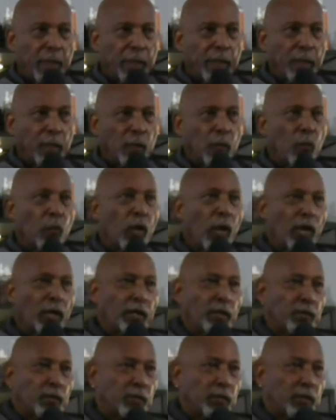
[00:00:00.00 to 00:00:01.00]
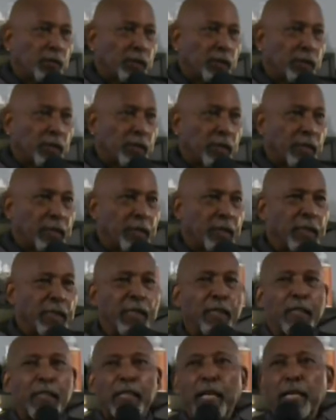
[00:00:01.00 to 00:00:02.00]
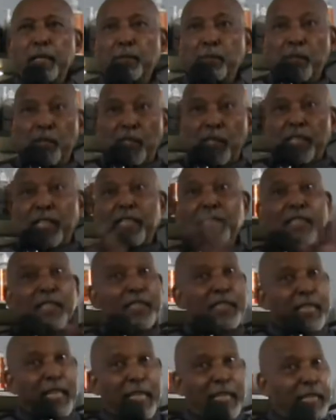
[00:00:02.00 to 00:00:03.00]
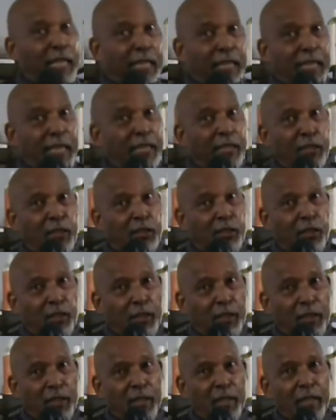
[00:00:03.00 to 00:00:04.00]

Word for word: Who are you? See, a label isn't an identity.